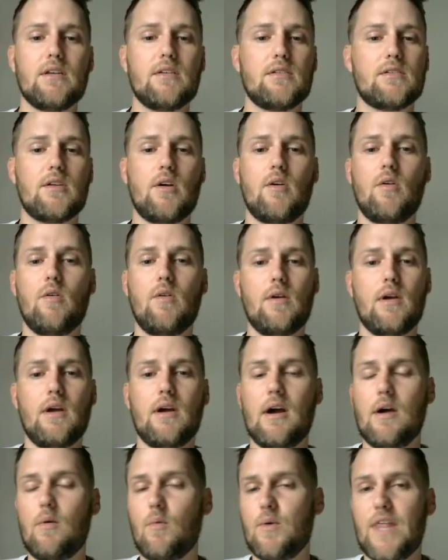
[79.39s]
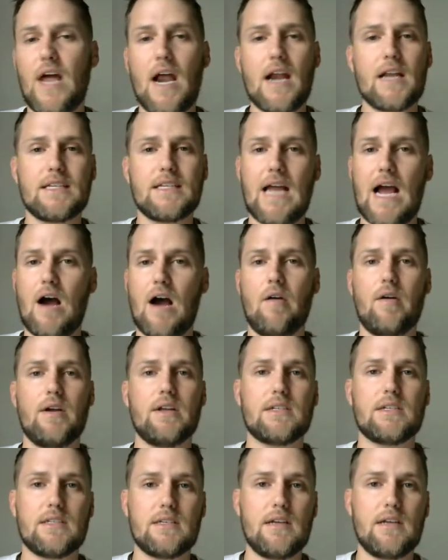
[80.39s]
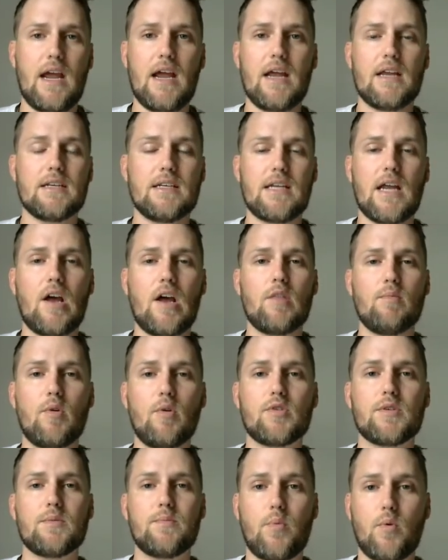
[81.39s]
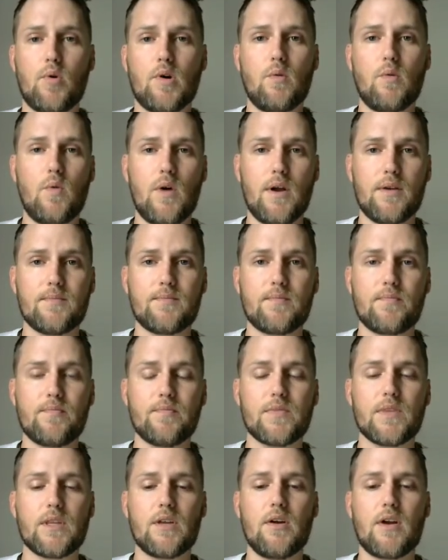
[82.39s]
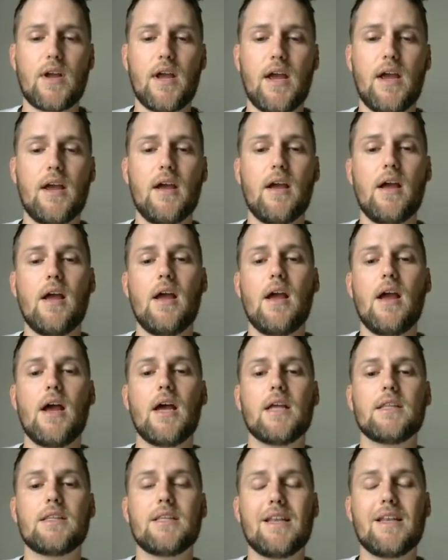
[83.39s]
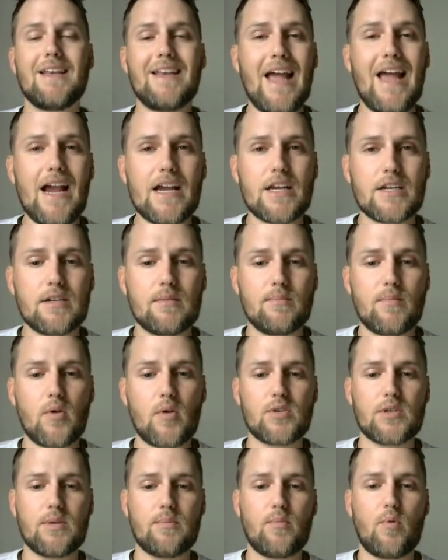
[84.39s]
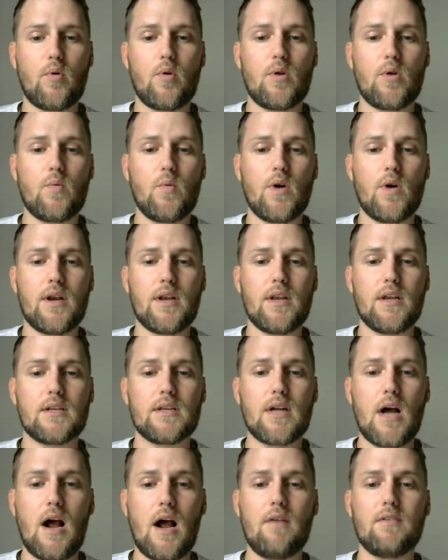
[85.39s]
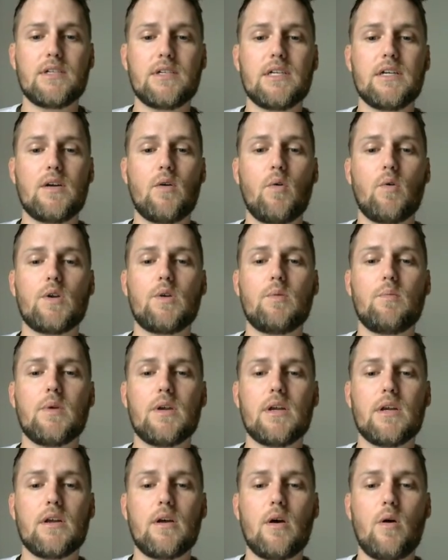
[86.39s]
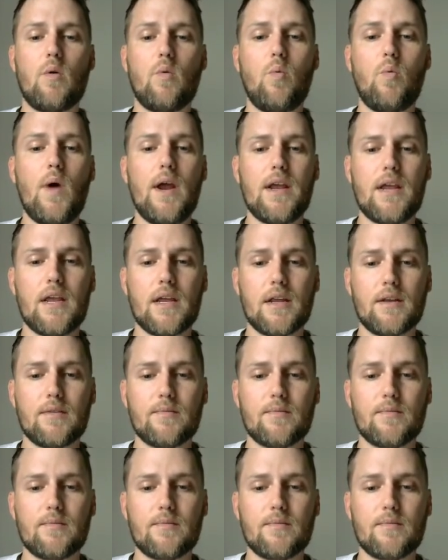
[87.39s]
So without a doubt, it's hands down the most important one. Okay, the next most important one is obviously going to be Awaken.